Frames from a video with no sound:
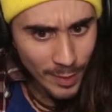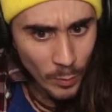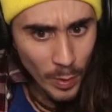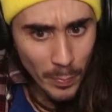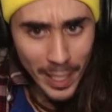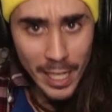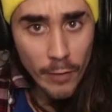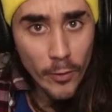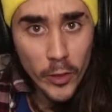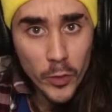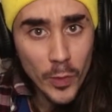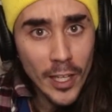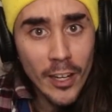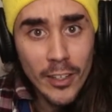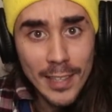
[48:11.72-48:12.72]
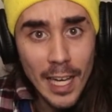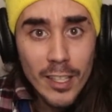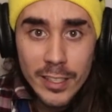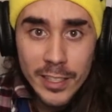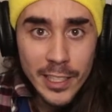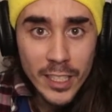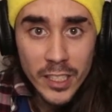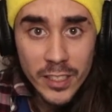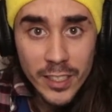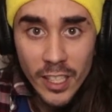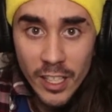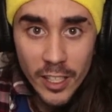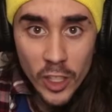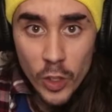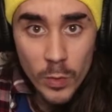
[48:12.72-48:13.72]
We've been here for 300,000 years,
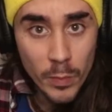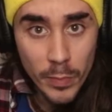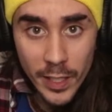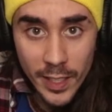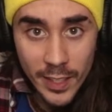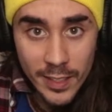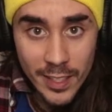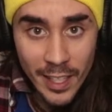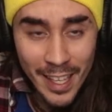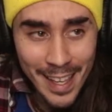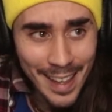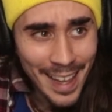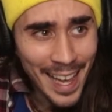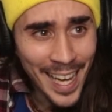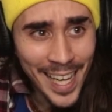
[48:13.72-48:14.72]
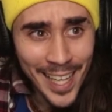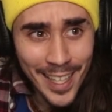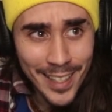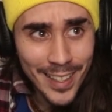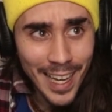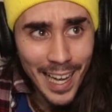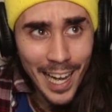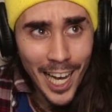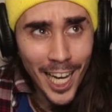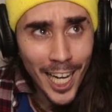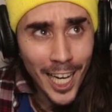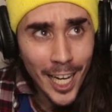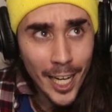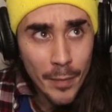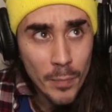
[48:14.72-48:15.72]
human beings. And
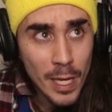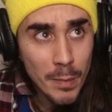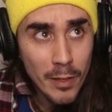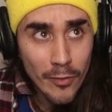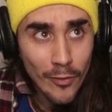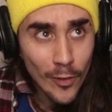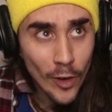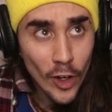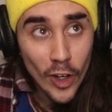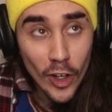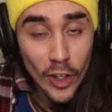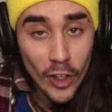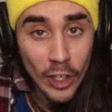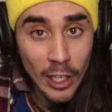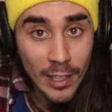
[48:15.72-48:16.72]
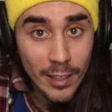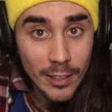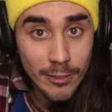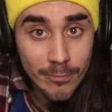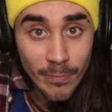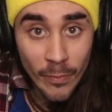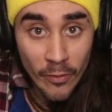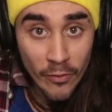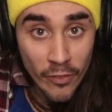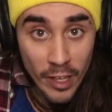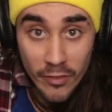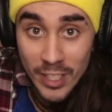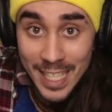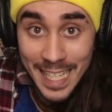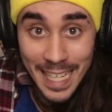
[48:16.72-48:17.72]
maybe for
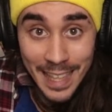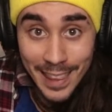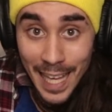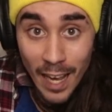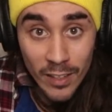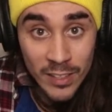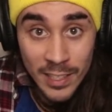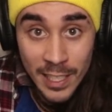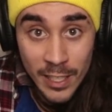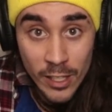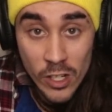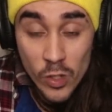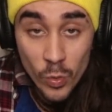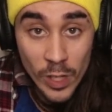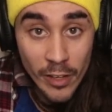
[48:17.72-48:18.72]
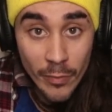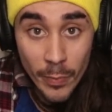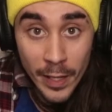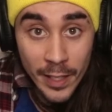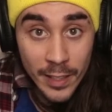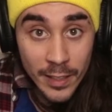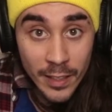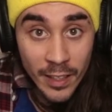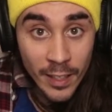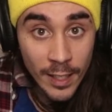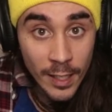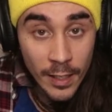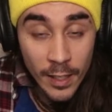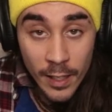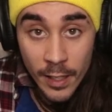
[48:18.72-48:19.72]
15,000 years, we have been,
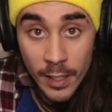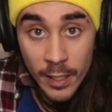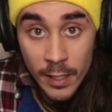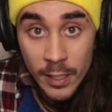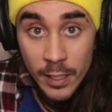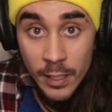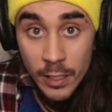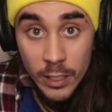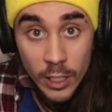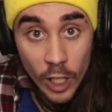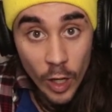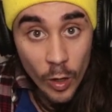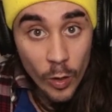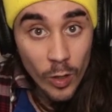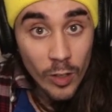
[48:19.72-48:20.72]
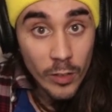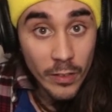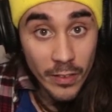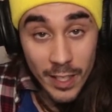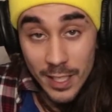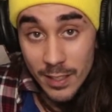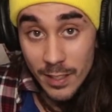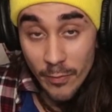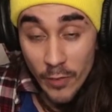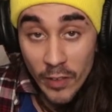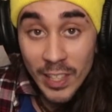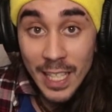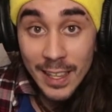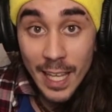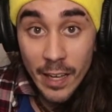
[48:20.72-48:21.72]
and this
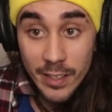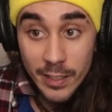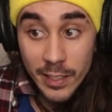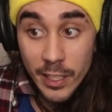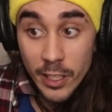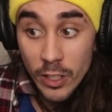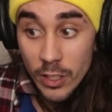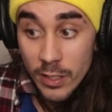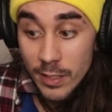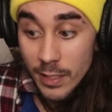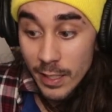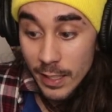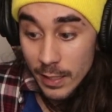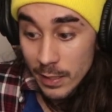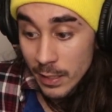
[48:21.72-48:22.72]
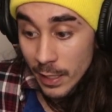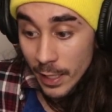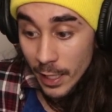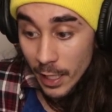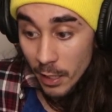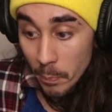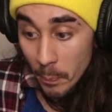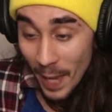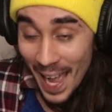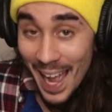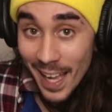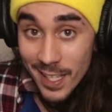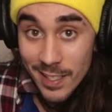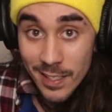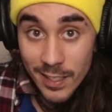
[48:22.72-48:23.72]
15,000 years is
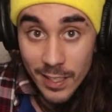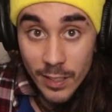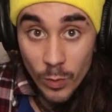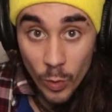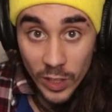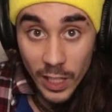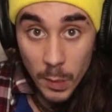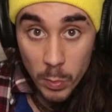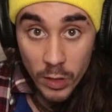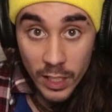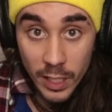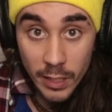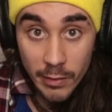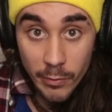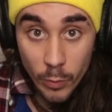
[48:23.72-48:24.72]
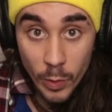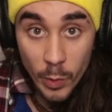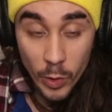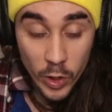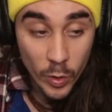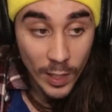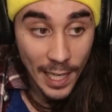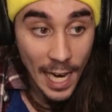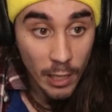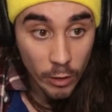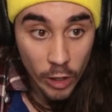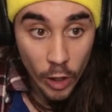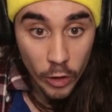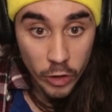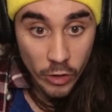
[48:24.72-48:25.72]
past what they believe we were doing
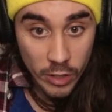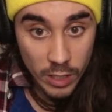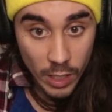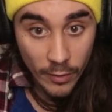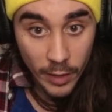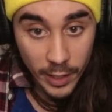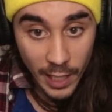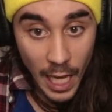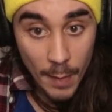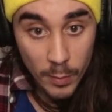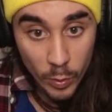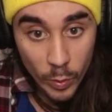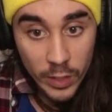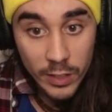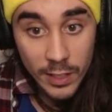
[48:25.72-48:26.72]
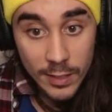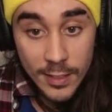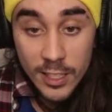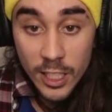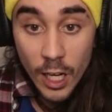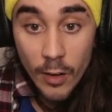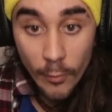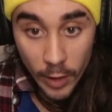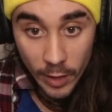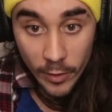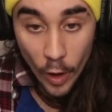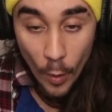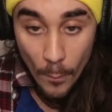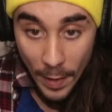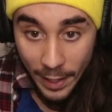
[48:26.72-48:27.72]
agriculture and stuff like that. But with the discovery of
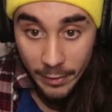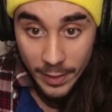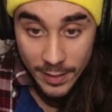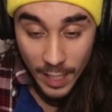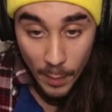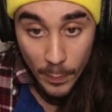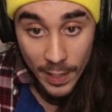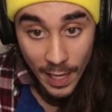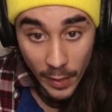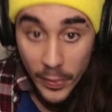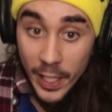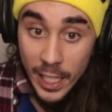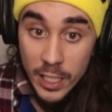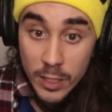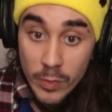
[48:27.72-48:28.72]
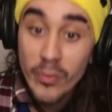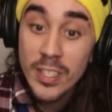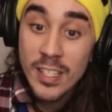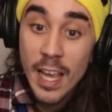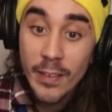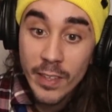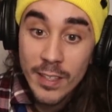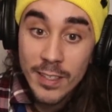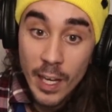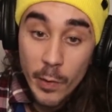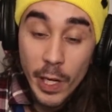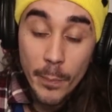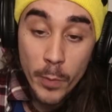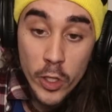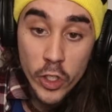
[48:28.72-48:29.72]
Göbekli Tepe, I think it's safe to say we
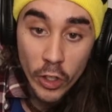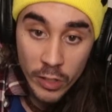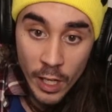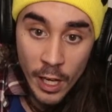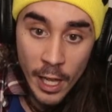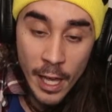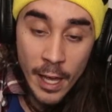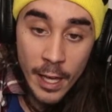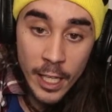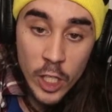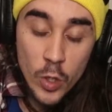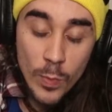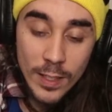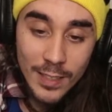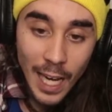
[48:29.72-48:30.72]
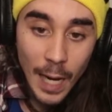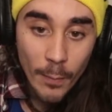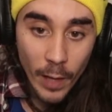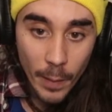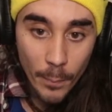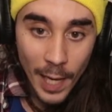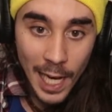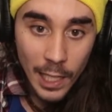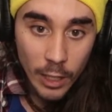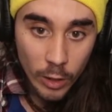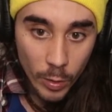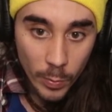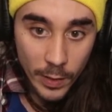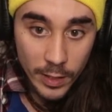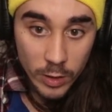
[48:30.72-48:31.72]
can push our human timeline back a
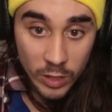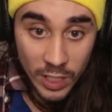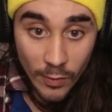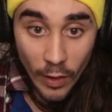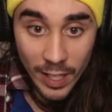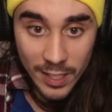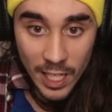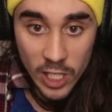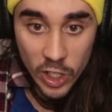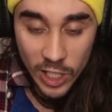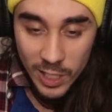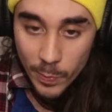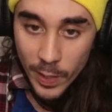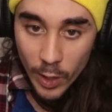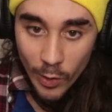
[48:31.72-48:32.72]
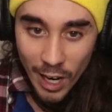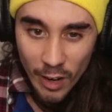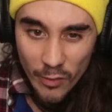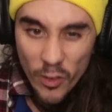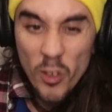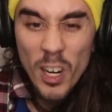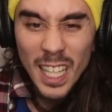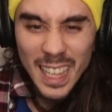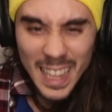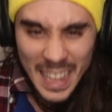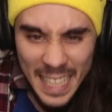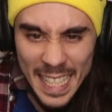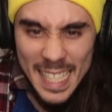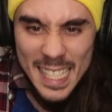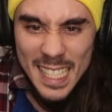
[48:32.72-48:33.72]
little bit. So civilization has been around for at
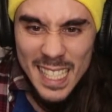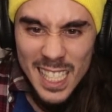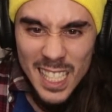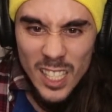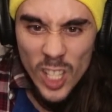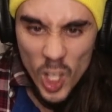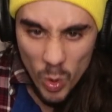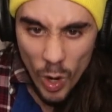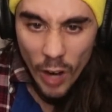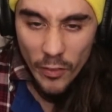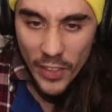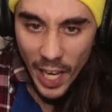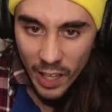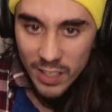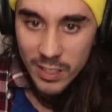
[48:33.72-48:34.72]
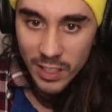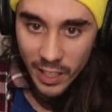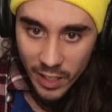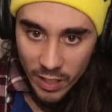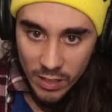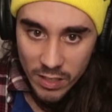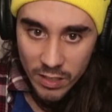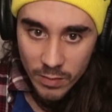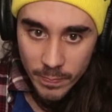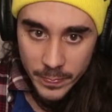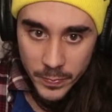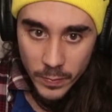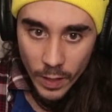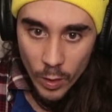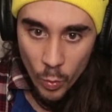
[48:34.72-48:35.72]
least 12,000 years.
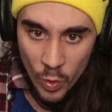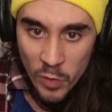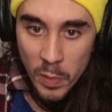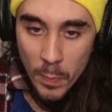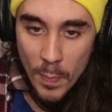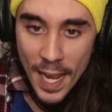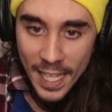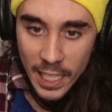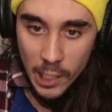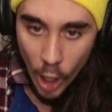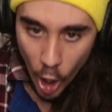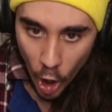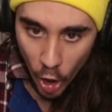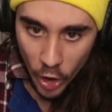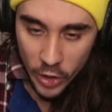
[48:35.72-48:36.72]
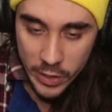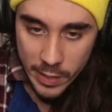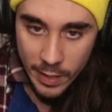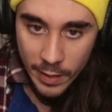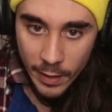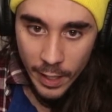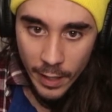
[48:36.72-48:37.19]
We've been making art